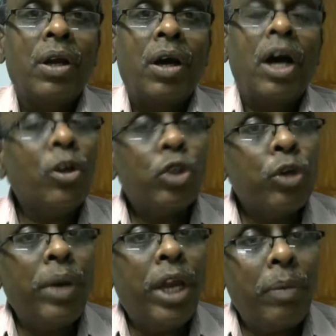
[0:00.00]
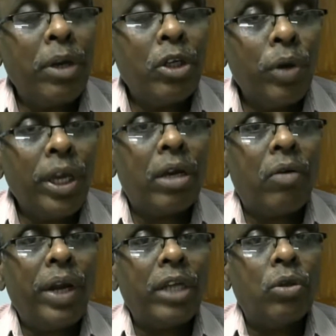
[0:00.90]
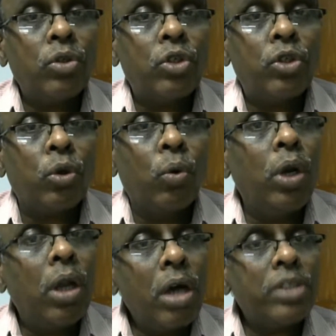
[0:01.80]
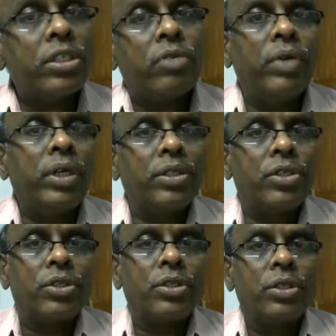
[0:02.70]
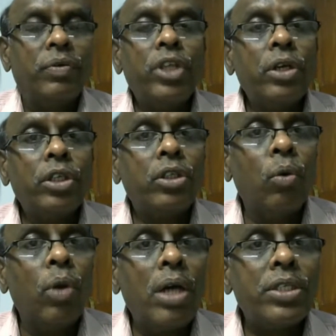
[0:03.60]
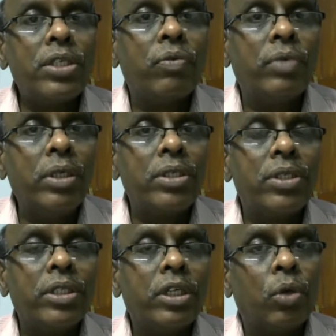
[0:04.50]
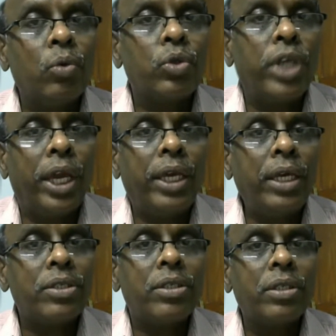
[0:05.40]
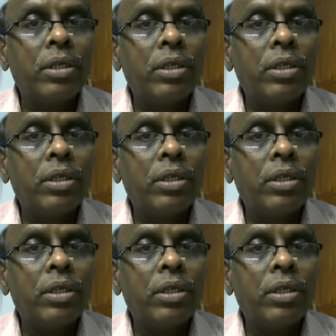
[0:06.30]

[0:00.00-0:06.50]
and you should be able to equate those two last words. Which are the two last words in the two sayings?